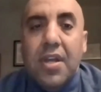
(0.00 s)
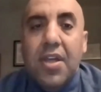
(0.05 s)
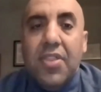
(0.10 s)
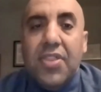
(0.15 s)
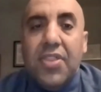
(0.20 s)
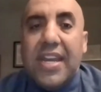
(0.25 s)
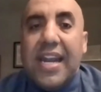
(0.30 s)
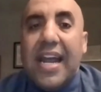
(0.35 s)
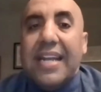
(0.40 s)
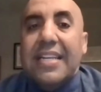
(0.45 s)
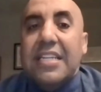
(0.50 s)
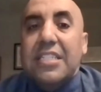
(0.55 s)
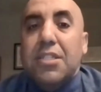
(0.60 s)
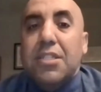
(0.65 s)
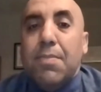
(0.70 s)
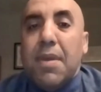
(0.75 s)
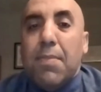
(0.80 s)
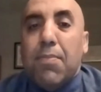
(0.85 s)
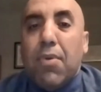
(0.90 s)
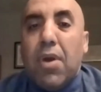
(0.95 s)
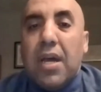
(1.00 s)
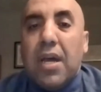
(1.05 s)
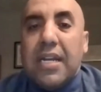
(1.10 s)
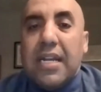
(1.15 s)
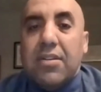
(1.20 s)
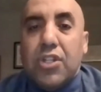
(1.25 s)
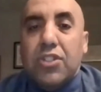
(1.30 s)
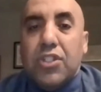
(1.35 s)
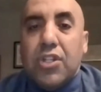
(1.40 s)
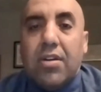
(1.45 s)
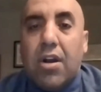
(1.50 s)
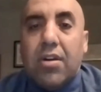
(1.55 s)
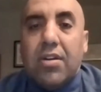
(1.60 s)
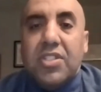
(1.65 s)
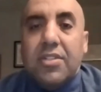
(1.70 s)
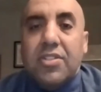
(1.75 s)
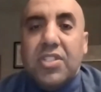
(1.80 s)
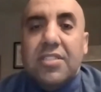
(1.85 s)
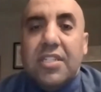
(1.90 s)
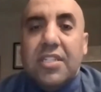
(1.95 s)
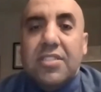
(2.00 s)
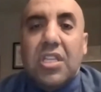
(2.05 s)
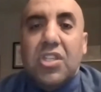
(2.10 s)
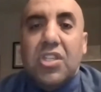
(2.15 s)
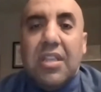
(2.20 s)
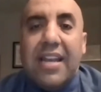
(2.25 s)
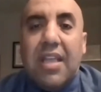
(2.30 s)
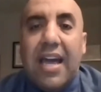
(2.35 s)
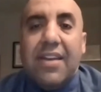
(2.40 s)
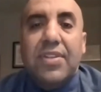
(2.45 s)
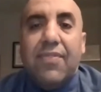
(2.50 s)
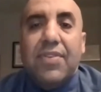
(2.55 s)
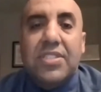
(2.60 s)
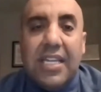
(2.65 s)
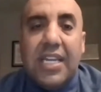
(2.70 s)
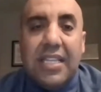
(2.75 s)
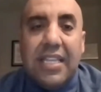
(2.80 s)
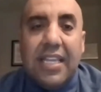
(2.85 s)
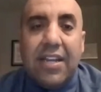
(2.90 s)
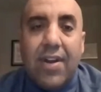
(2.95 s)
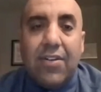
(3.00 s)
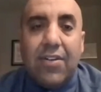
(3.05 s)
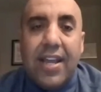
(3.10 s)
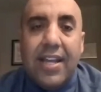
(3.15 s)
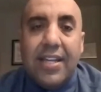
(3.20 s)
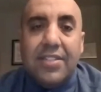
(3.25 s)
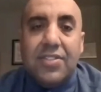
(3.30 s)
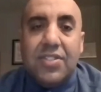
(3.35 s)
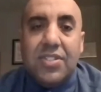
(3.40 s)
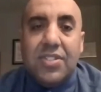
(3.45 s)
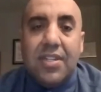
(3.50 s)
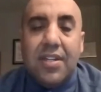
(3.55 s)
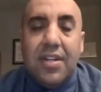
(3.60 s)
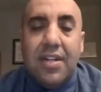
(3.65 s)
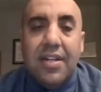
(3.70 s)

that I need to be brought out of darkness and into the light of his healing grace.